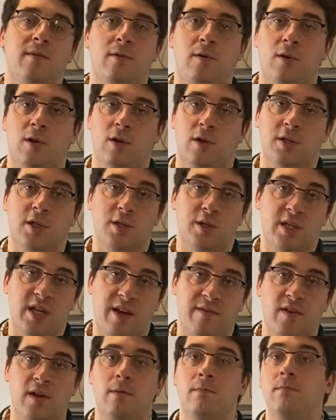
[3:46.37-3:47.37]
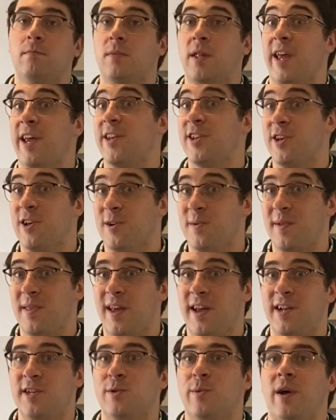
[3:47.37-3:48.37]
you can also save it and cook with
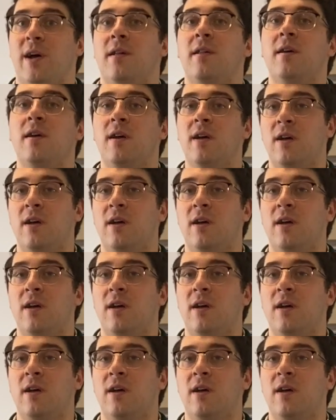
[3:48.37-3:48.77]
that as well.